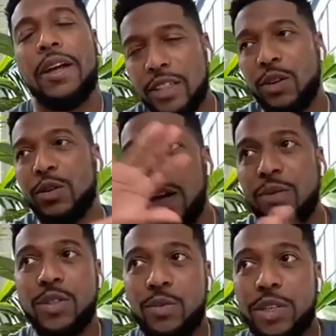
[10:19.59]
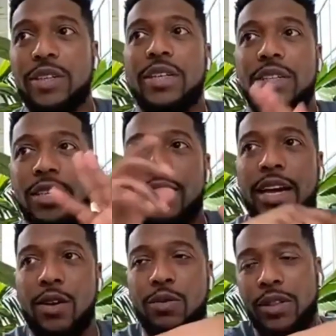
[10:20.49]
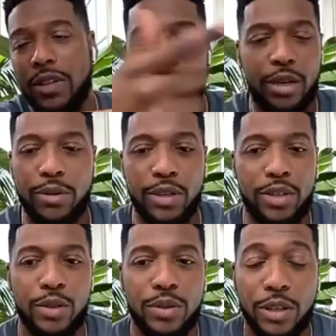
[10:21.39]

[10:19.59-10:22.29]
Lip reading: So that was weird. And then now what they've been able to do.